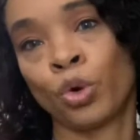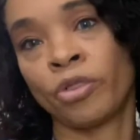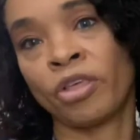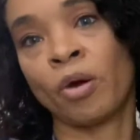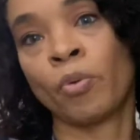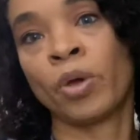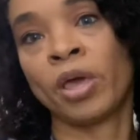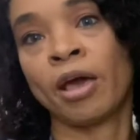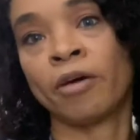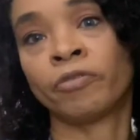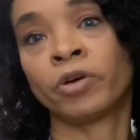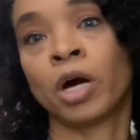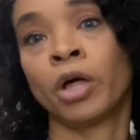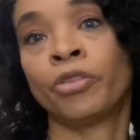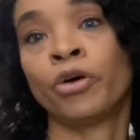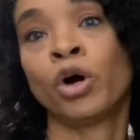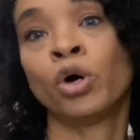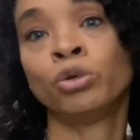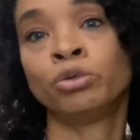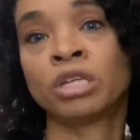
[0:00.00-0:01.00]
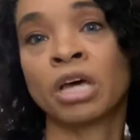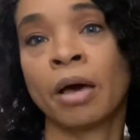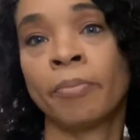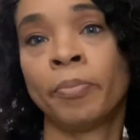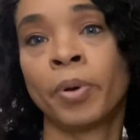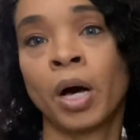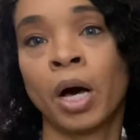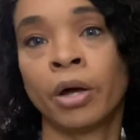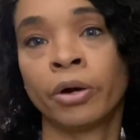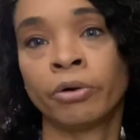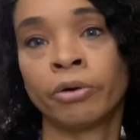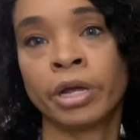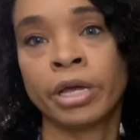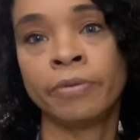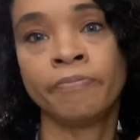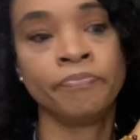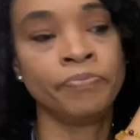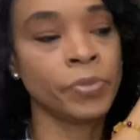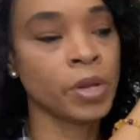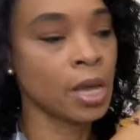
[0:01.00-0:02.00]
that we have called the Old Time Pottery,
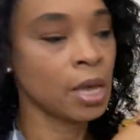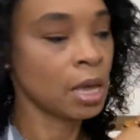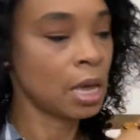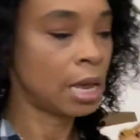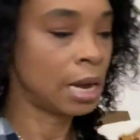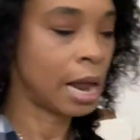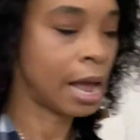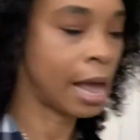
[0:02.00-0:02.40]
and I